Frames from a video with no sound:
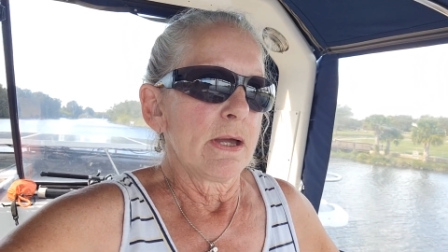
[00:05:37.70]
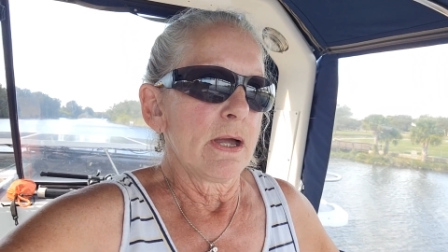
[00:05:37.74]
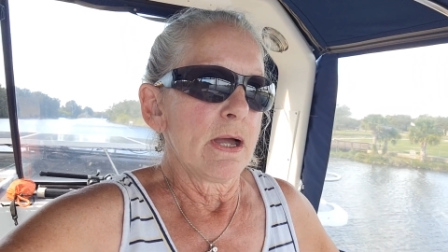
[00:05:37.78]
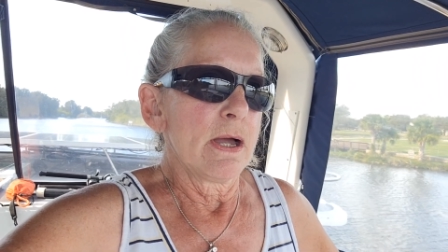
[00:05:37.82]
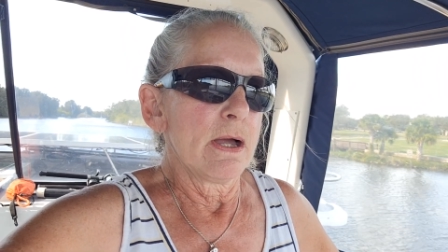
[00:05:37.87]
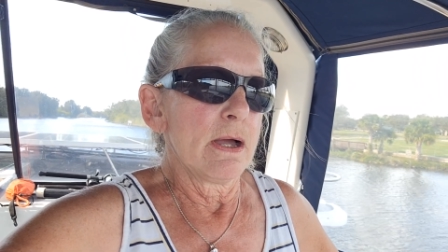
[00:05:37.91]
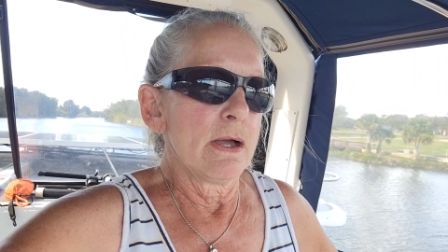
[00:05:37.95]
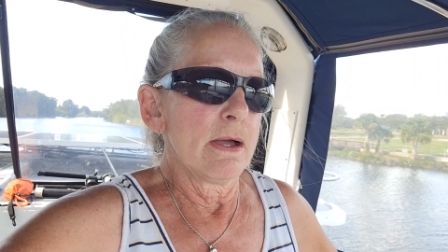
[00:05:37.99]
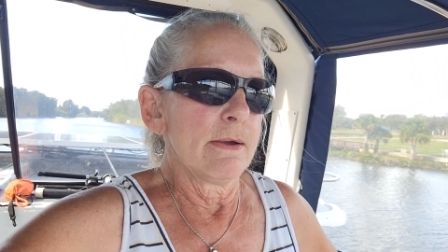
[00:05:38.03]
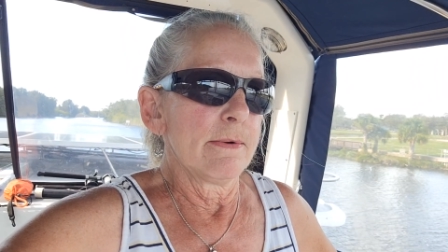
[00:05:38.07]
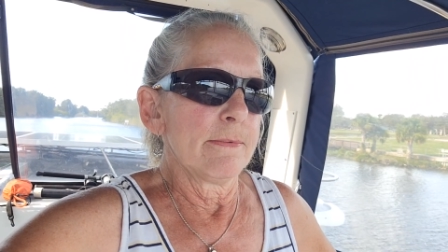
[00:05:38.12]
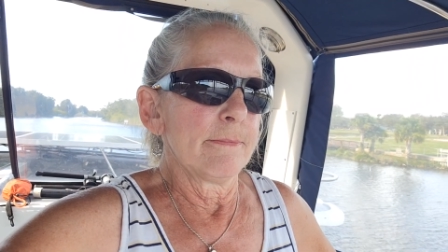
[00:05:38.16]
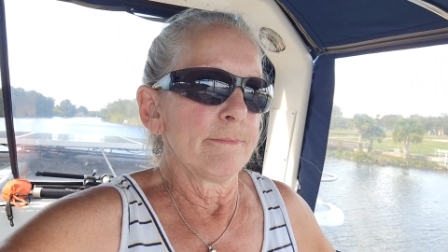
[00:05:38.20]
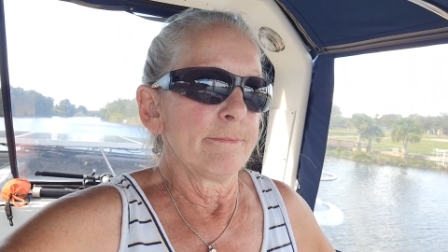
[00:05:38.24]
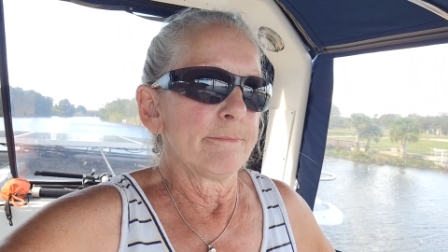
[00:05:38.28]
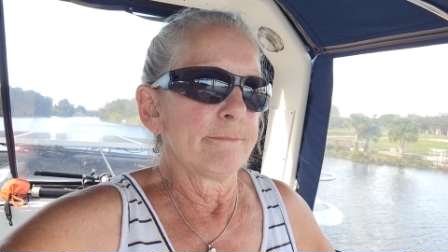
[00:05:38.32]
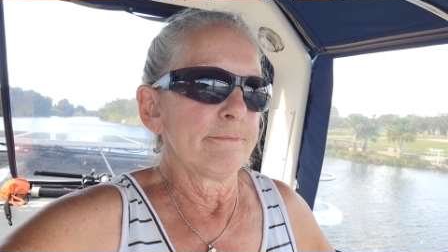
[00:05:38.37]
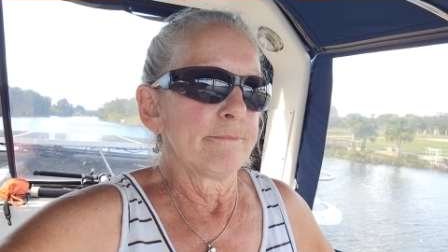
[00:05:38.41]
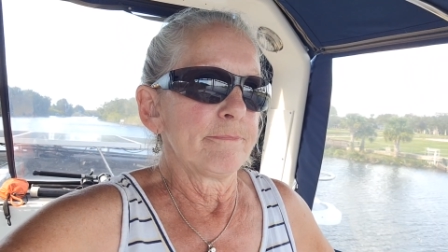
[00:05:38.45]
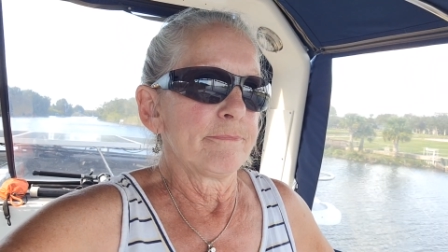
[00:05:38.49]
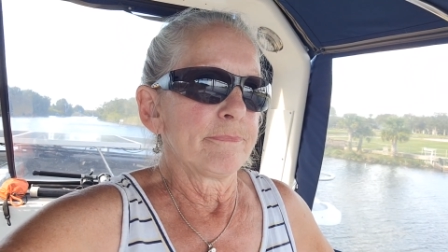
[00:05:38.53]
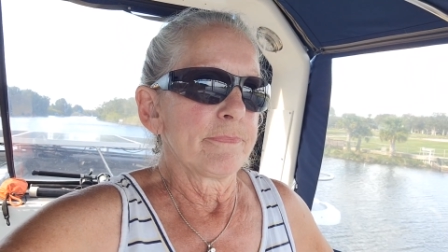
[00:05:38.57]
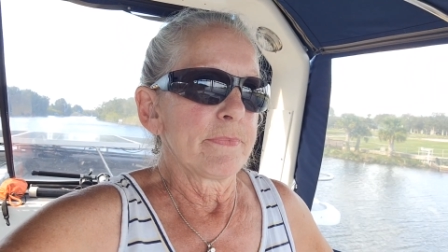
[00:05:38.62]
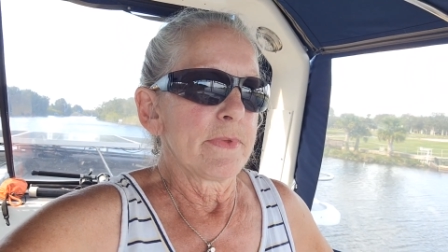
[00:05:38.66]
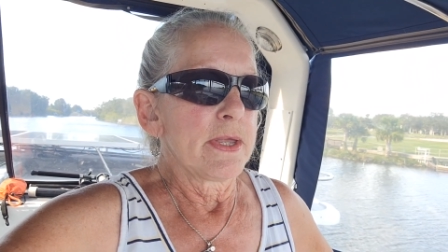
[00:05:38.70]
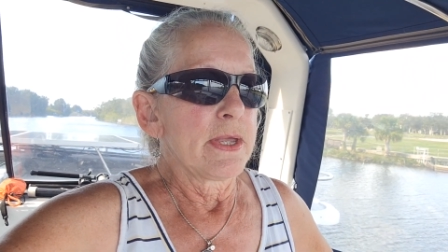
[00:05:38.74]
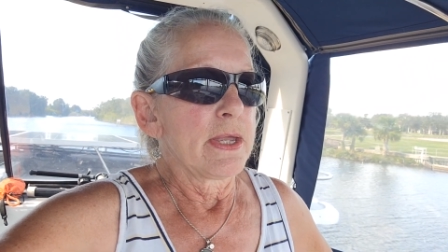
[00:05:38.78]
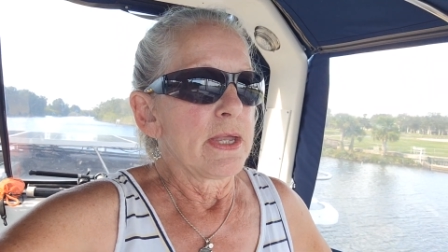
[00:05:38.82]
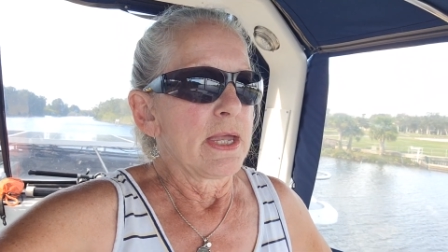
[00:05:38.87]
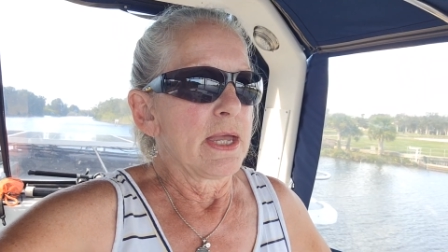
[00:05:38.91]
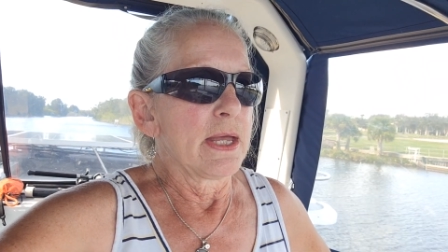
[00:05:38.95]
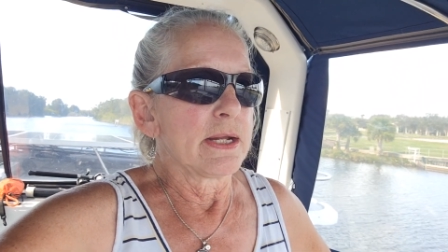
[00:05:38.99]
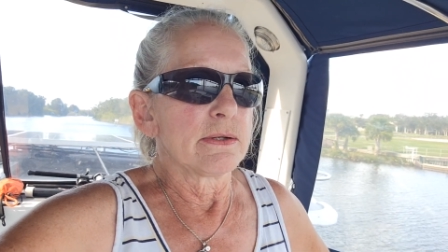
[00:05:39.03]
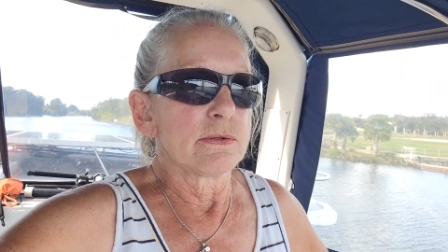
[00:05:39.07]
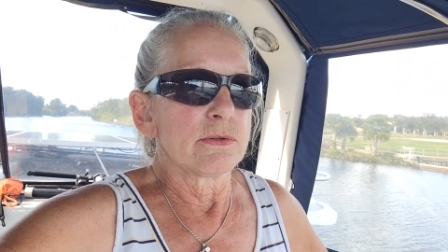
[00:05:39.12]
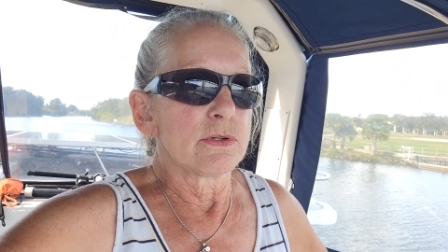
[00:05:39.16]
Um,
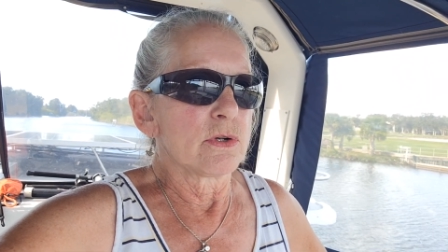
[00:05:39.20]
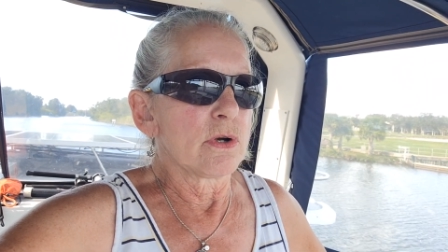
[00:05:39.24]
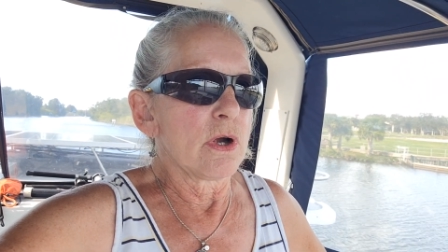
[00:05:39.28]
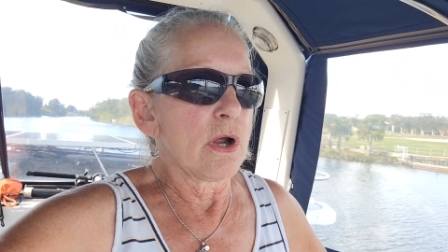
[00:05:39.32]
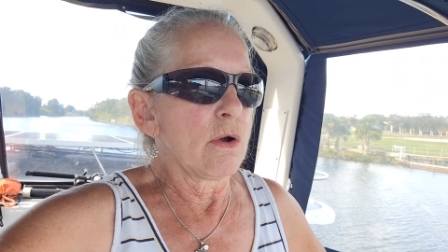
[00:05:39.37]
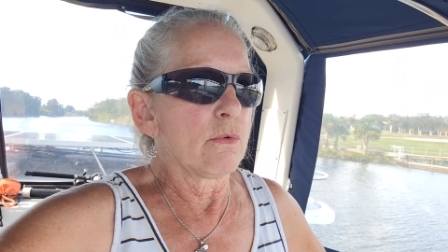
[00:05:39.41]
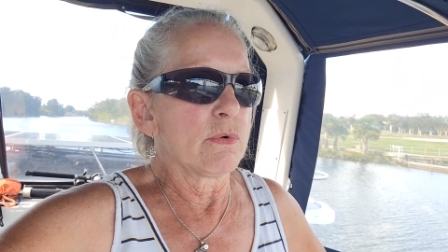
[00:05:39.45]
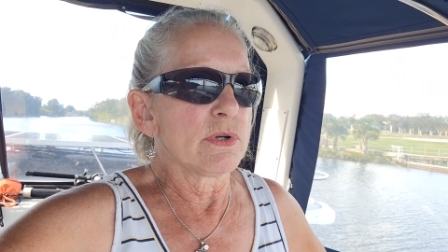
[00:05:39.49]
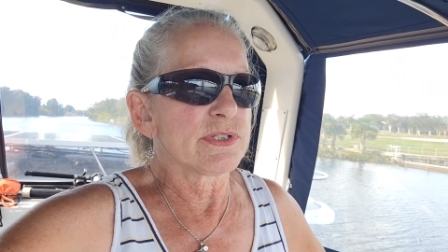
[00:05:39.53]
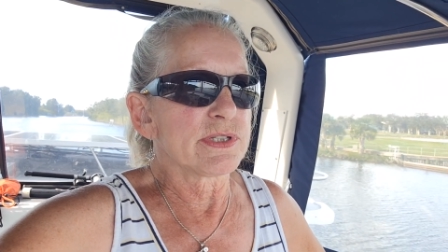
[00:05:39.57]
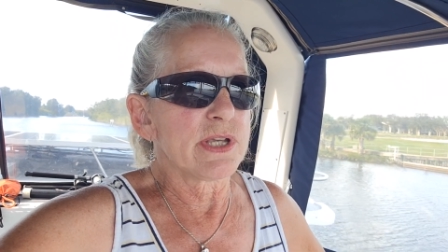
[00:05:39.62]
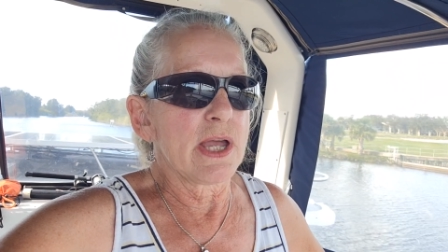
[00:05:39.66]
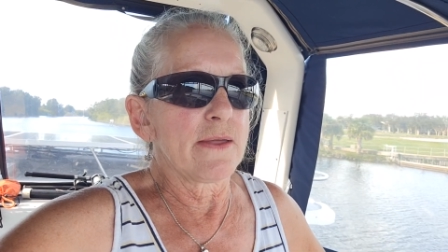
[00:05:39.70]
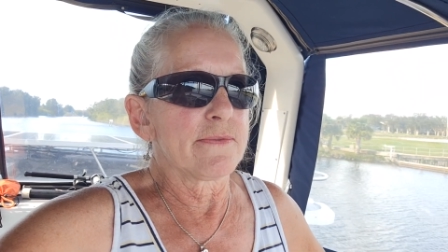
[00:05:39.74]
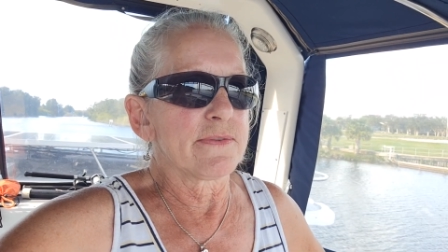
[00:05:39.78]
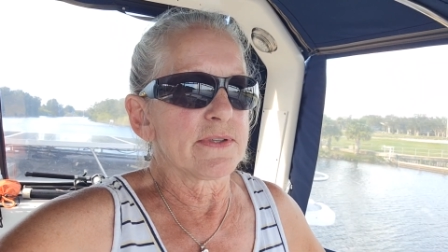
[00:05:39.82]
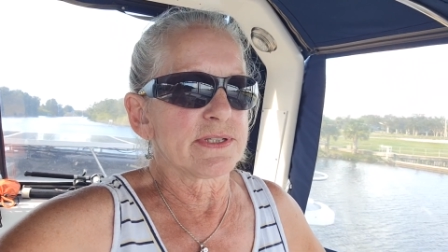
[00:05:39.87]
and you're always on